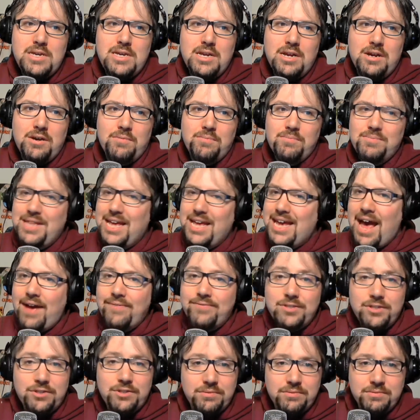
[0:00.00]
you know they
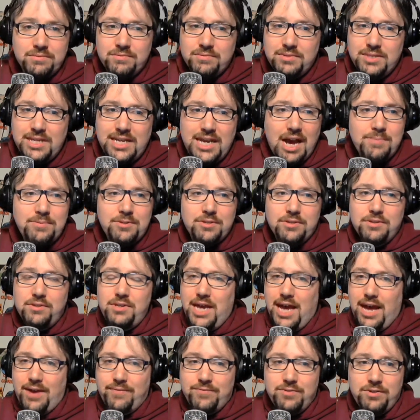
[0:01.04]
have to they
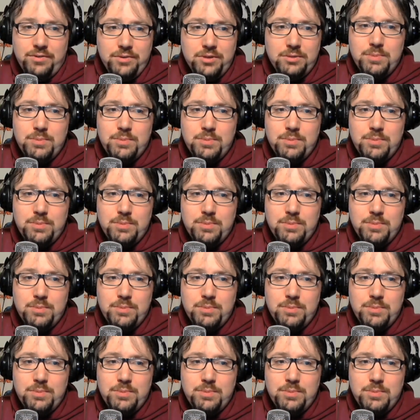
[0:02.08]
absolutely have to,